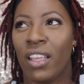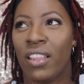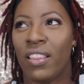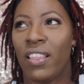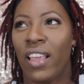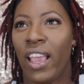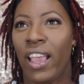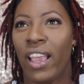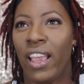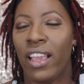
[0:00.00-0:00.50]

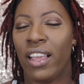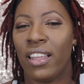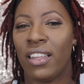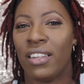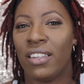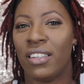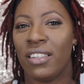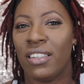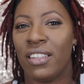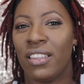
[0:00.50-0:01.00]
that
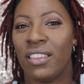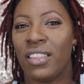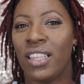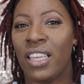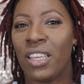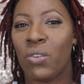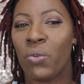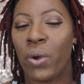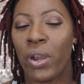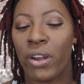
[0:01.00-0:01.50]

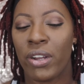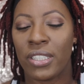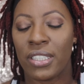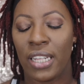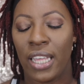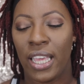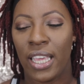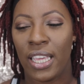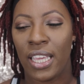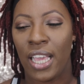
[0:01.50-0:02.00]
thing where it's
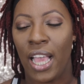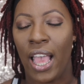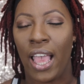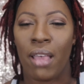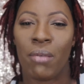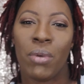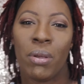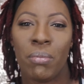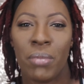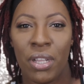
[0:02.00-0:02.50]
like,
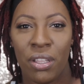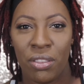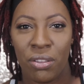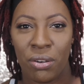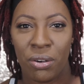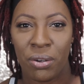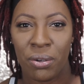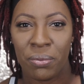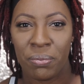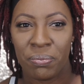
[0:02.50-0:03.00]
I'm a
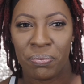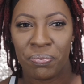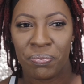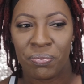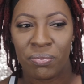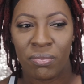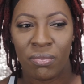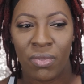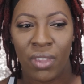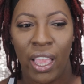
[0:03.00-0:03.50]
mother,
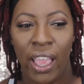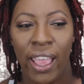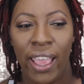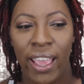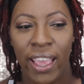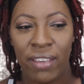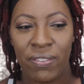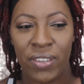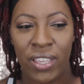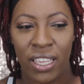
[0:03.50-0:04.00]
I
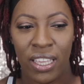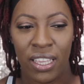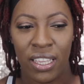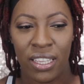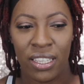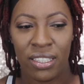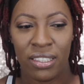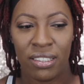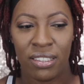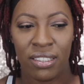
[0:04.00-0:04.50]
have
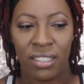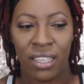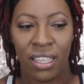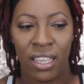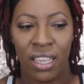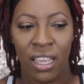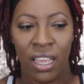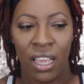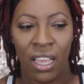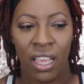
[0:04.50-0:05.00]
kids.
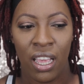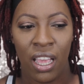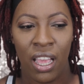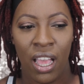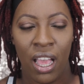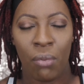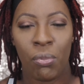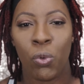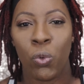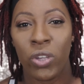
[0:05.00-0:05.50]

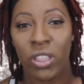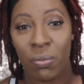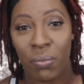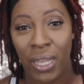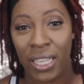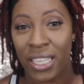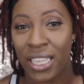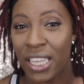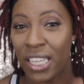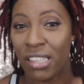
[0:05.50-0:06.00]
I'm with
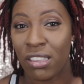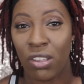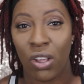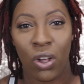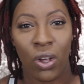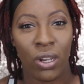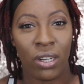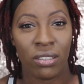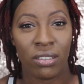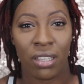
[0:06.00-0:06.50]
my kids
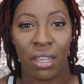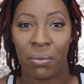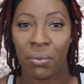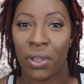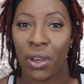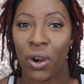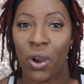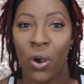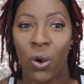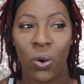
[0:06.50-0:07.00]
all the time.
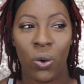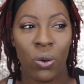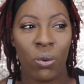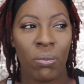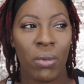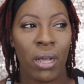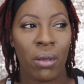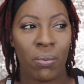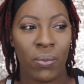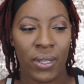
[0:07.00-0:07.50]
They're
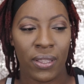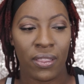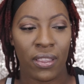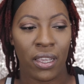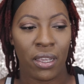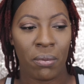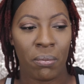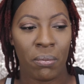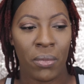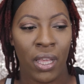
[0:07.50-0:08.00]
home, I'm with
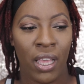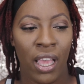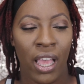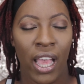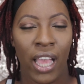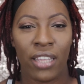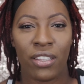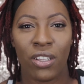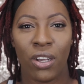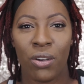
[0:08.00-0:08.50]
them.
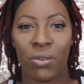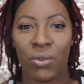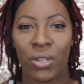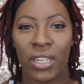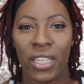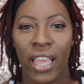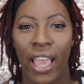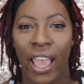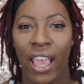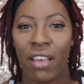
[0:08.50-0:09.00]
I don't
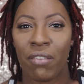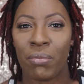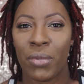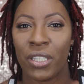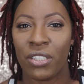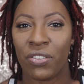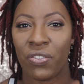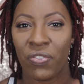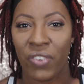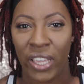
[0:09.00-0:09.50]
really have
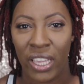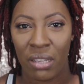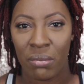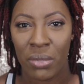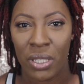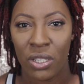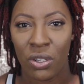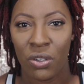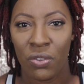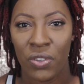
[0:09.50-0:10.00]
much
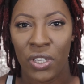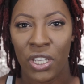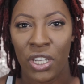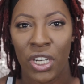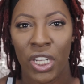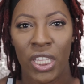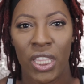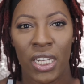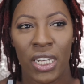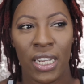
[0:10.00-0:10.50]
family over here
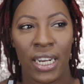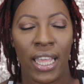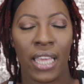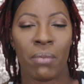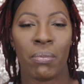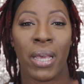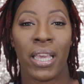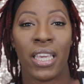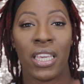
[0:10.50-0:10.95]
other than like my